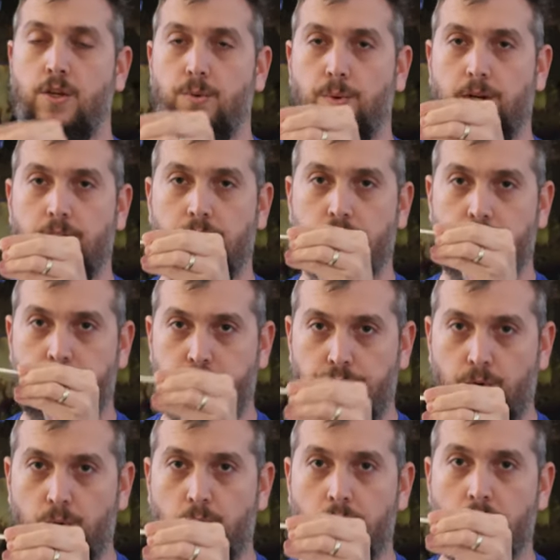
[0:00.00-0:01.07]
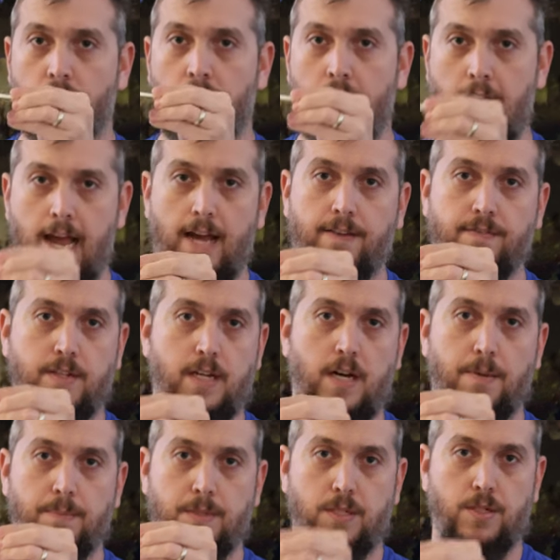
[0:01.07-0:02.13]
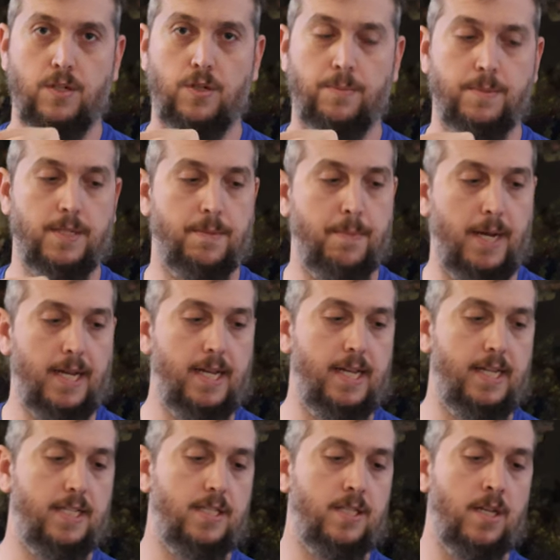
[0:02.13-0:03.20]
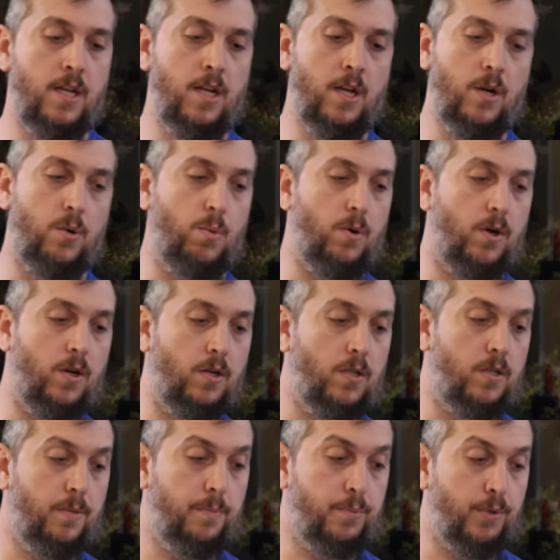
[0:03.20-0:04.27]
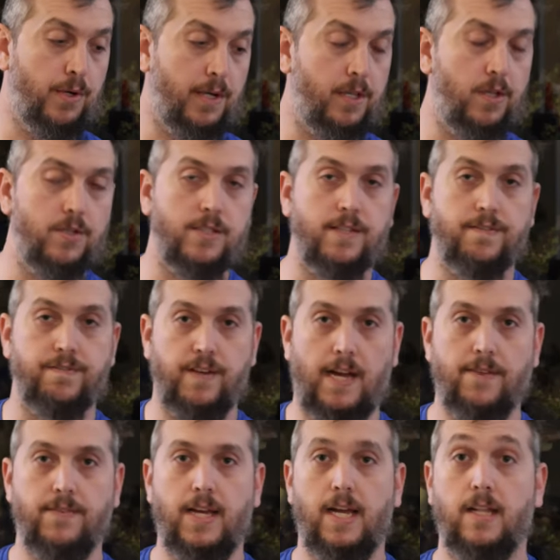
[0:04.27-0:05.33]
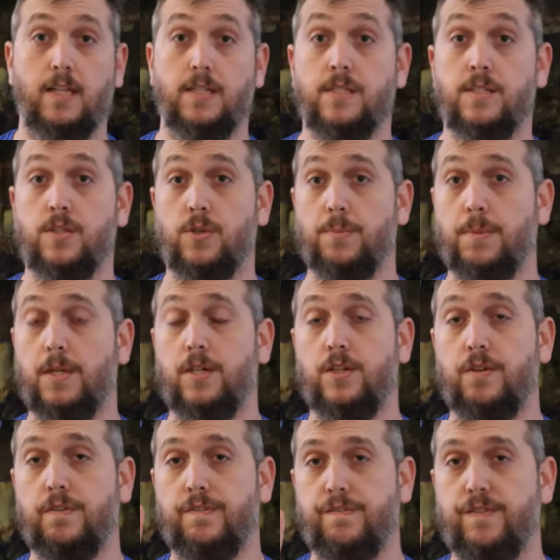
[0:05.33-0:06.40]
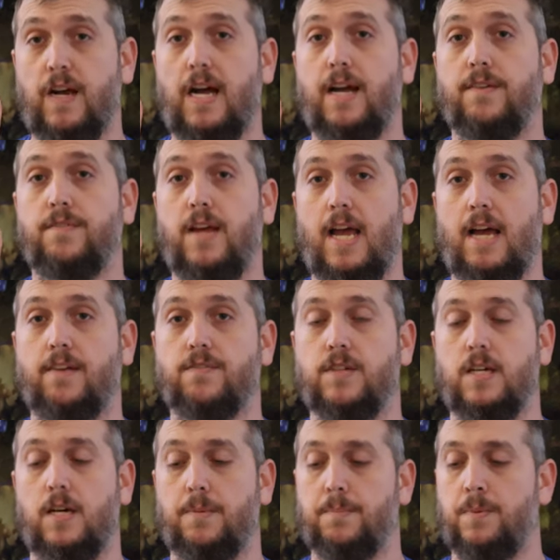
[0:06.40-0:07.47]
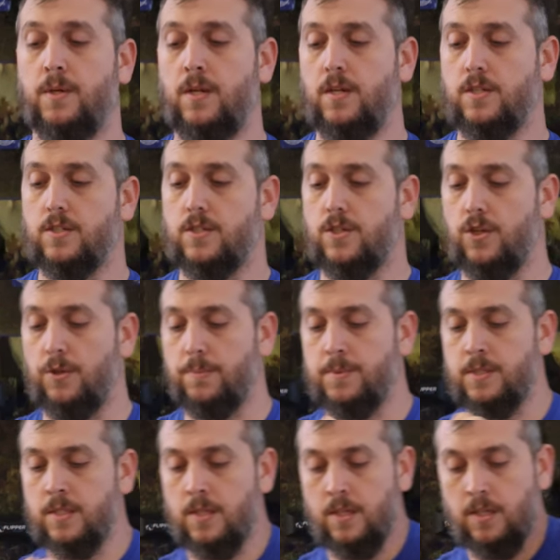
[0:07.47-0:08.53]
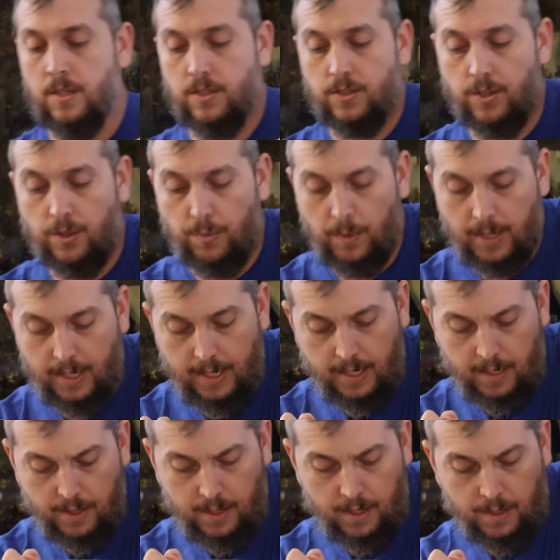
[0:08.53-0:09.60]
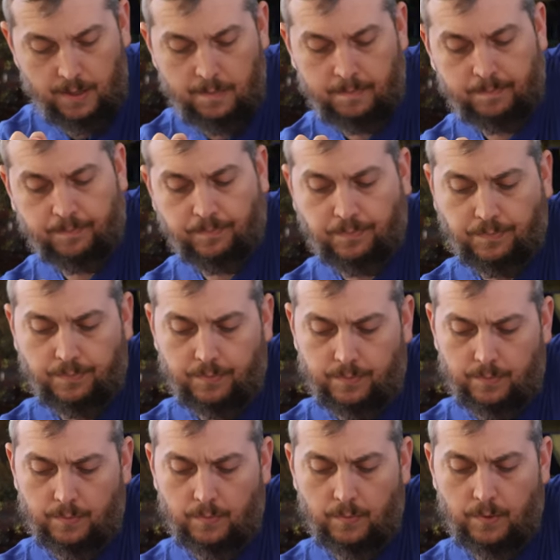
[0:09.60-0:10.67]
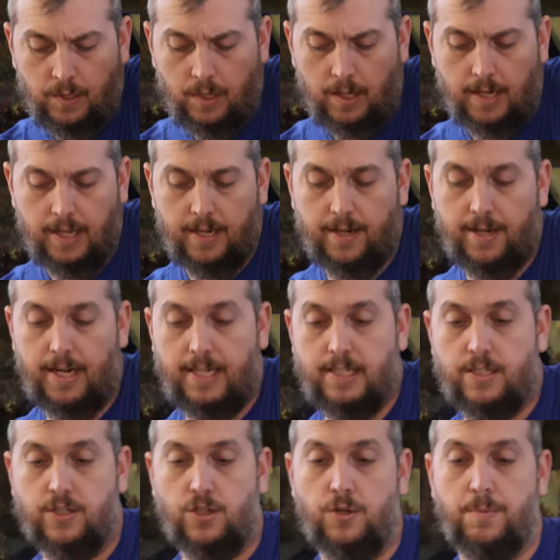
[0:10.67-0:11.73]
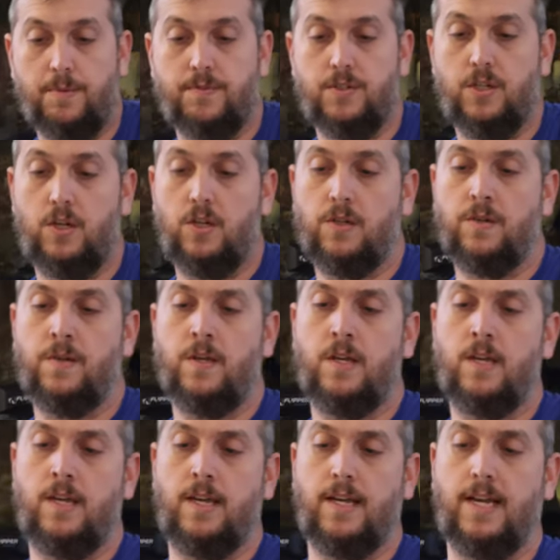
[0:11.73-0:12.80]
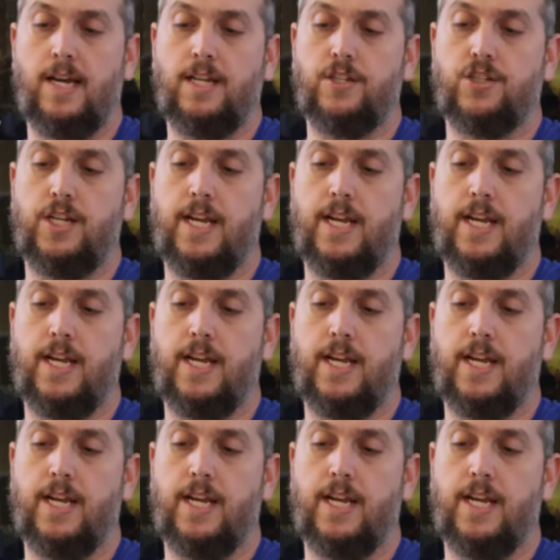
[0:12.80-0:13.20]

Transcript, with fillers: you wanna do four half cup scoops. In my case, we're pretty close to five gallons, so I'm gonna do five half cup scoops. So you wanna get in there, get a nice scoop of salt, kind of